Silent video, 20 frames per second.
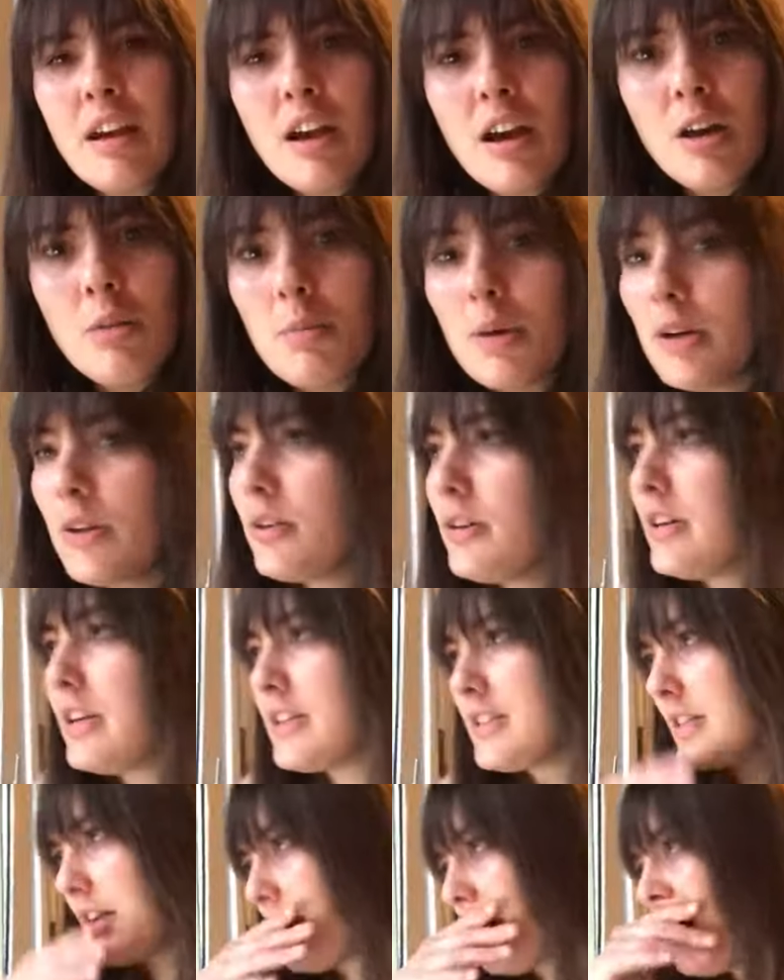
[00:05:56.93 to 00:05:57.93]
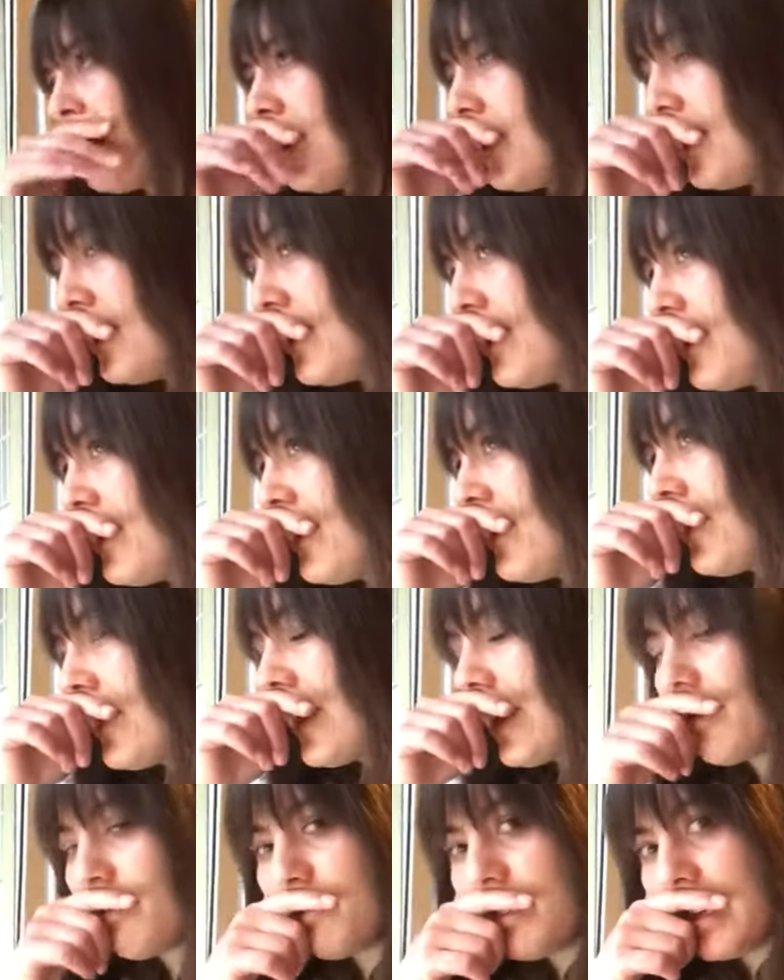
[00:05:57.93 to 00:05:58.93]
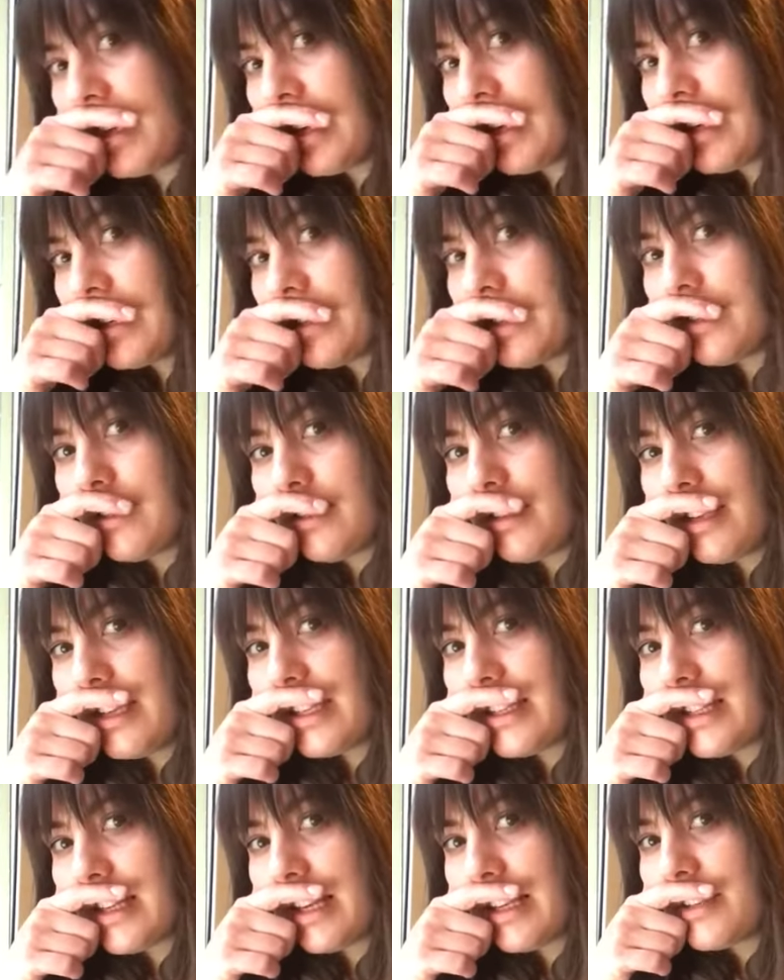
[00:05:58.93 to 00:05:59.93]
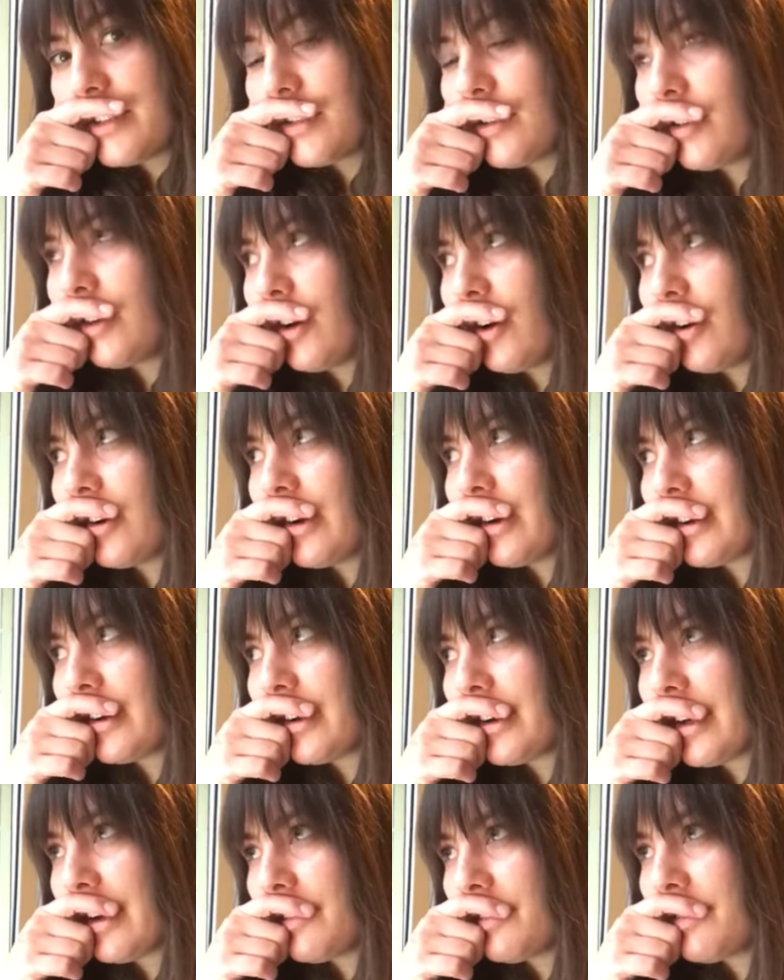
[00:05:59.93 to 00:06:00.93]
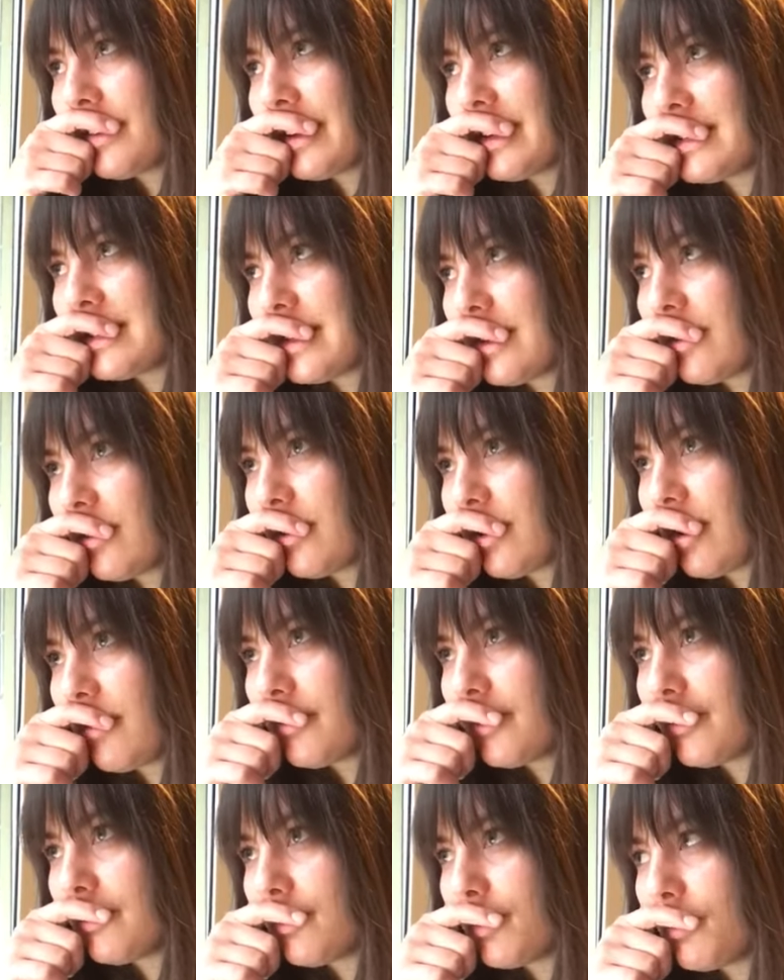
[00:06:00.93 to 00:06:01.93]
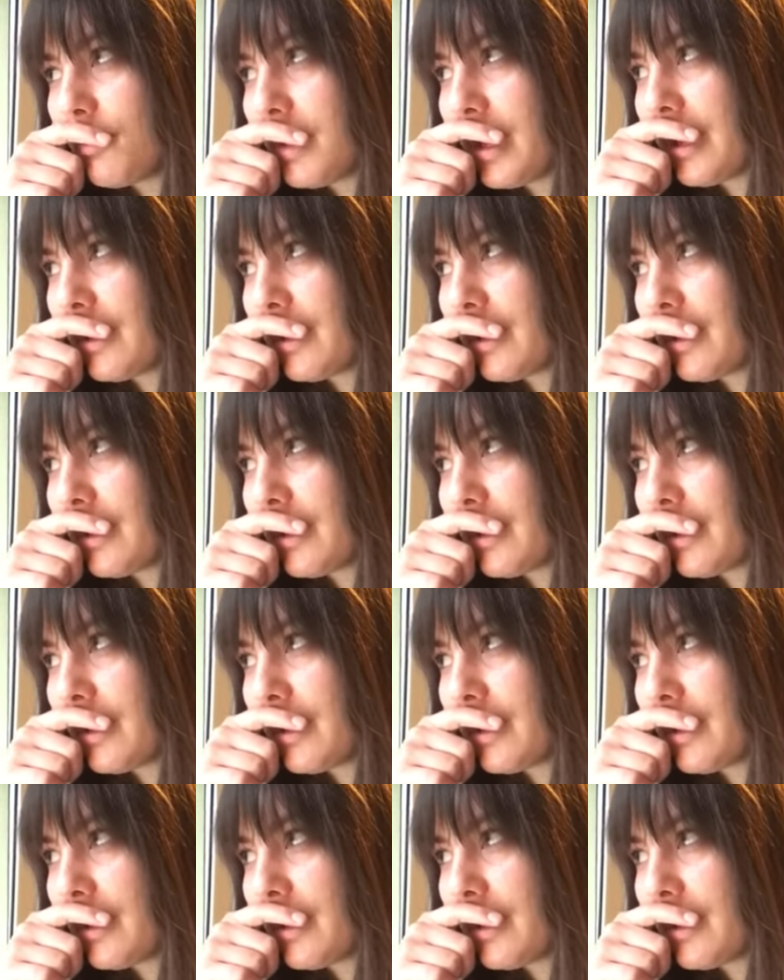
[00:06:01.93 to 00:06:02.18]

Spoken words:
Oh my goodness, I've been in Italy too long. A cafe is now a coffee for me.